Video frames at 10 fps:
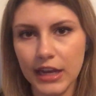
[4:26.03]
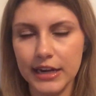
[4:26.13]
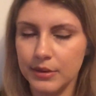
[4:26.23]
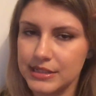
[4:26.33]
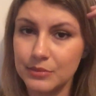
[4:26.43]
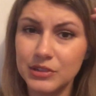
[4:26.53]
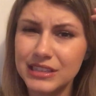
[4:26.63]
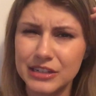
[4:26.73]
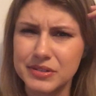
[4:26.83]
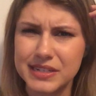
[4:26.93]
anyways, I'm
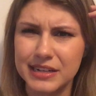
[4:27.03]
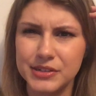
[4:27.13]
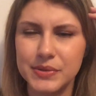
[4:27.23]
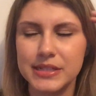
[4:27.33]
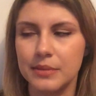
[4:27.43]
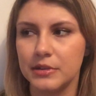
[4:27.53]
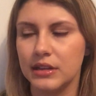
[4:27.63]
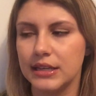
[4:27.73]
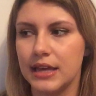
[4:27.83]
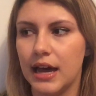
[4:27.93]
really interested in doing something
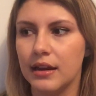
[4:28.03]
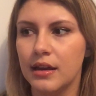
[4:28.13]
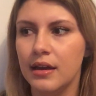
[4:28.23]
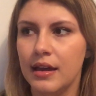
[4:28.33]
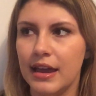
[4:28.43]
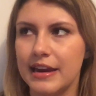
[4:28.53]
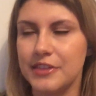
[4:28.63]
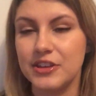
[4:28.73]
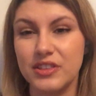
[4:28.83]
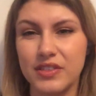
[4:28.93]
like that, and
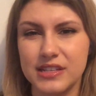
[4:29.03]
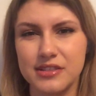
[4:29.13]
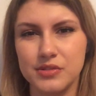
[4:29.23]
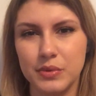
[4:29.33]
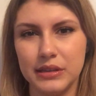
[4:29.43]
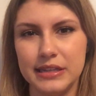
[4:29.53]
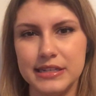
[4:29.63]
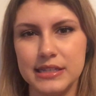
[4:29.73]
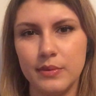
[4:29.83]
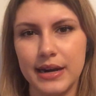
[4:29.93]
I think that this is a really
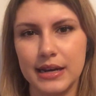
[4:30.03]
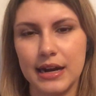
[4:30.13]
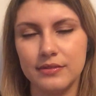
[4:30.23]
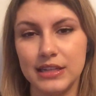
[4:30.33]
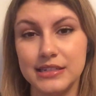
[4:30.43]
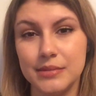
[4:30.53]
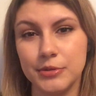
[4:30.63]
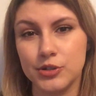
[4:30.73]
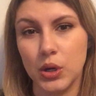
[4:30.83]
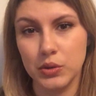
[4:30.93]
easy way to kind of like
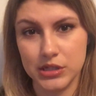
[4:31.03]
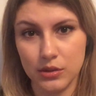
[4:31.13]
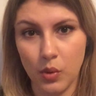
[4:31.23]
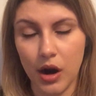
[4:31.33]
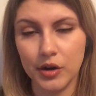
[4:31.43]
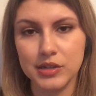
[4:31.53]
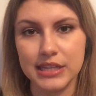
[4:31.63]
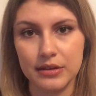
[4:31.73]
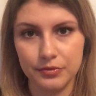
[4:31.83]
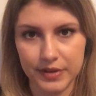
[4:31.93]
dip your toes in the
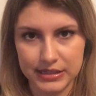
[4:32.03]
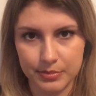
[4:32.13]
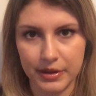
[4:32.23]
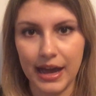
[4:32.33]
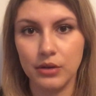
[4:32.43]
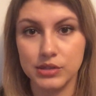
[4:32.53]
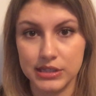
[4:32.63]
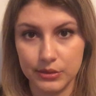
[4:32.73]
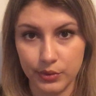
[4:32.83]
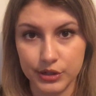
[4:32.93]
waters, like fix up a house,
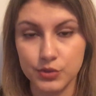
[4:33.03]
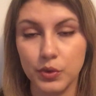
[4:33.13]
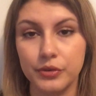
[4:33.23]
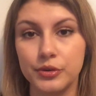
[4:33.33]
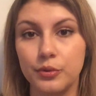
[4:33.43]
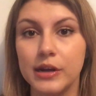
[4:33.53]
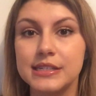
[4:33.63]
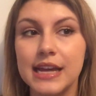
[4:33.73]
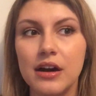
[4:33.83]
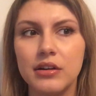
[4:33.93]
see what it's worth to
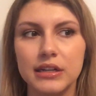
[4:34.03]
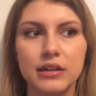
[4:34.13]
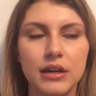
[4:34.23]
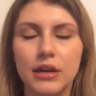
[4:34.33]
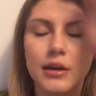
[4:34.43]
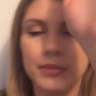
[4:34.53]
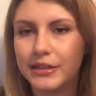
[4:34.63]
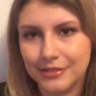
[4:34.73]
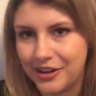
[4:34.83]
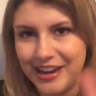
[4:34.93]
rent out. And
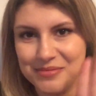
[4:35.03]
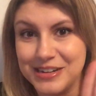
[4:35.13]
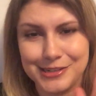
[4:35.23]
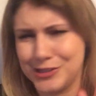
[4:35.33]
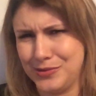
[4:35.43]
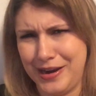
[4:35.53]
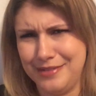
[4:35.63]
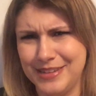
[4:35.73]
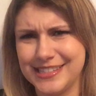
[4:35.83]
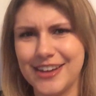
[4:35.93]
but okay, I'm getting so
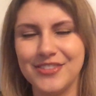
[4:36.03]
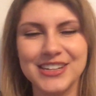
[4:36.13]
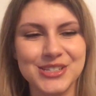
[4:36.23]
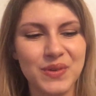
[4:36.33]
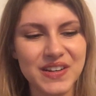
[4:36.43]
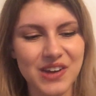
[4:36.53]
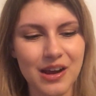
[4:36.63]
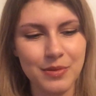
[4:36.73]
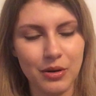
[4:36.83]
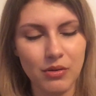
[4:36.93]
ahead of myself. I just want to
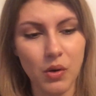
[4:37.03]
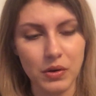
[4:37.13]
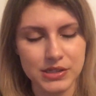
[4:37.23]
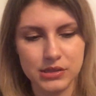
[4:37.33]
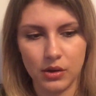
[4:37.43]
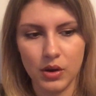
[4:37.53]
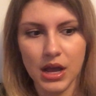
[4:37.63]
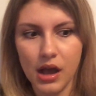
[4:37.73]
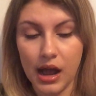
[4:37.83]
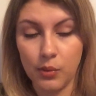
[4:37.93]
talk about goals. So
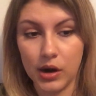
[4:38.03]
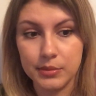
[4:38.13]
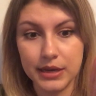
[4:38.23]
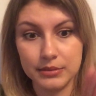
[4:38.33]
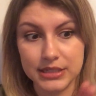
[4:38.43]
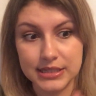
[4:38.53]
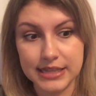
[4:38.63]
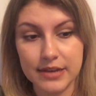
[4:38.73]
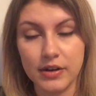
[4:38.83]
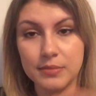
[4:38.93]
I want to be able to
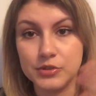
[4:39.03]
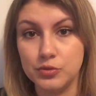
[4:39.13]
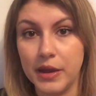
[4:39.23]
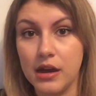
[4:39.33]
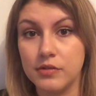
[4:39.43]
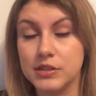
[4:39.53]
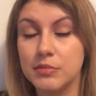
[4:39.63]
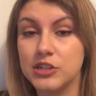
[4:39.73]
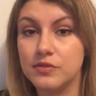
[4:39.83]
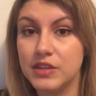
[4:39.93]
save up to pay off as
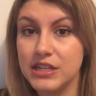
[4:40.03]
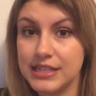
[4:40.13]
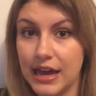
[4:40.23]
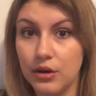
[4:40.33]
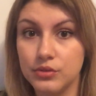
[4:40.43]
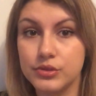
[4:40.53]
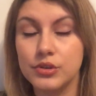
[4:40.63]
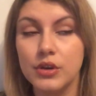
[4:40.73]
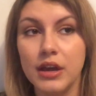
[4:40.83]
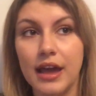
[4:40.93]
much of this house,
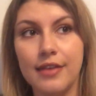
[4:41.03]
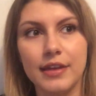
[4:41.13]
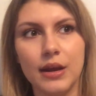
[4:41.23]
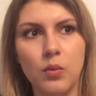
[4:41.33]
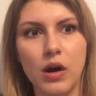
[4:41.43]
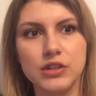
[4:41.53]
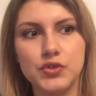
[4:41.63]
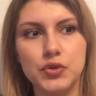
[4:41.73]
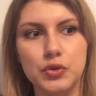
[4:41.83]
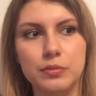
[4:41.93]
and then I want
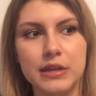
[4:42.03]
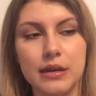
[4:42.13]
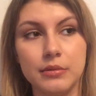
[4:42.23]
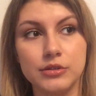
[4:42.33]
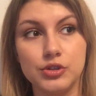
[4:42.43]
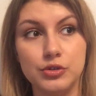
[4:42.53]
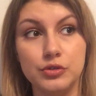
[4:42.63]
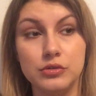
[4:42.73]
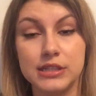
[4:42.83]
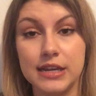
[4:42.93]
to be able
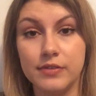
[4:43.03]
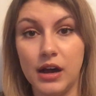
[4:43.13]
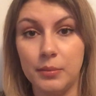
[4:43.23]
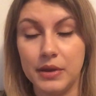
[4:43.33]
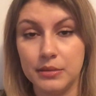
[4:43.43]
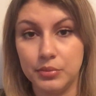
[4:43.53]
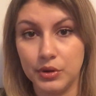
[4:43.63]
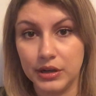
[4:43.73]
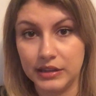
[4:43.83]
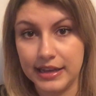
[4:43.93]
to save up and
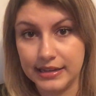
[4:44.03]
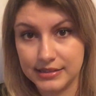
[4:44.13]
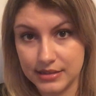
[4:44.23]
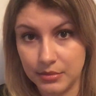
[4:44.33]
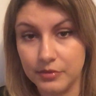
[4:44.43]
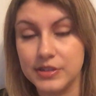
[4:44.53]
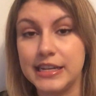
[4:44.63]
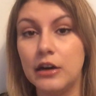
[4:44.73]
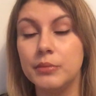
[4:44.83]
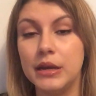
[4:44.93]
put like some of a
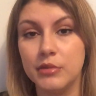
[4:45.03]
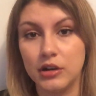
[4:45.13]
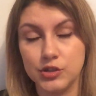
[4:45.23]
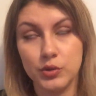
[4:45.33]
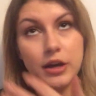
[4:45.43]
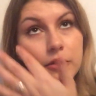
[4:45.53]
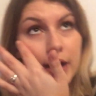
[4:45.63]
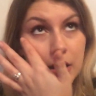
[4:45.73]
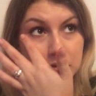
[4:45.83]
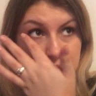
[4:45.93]
down payment onto
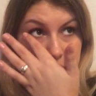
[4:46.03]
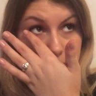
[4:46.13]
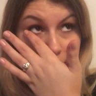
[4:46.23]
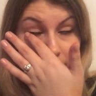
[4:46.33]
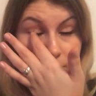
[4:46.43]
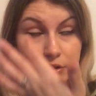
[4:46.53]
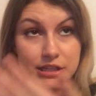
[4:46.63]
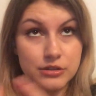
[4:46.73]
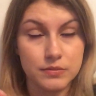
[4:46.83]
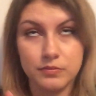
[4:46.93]
another house, and like I have all
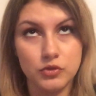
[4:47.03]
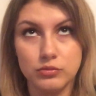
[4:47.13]
these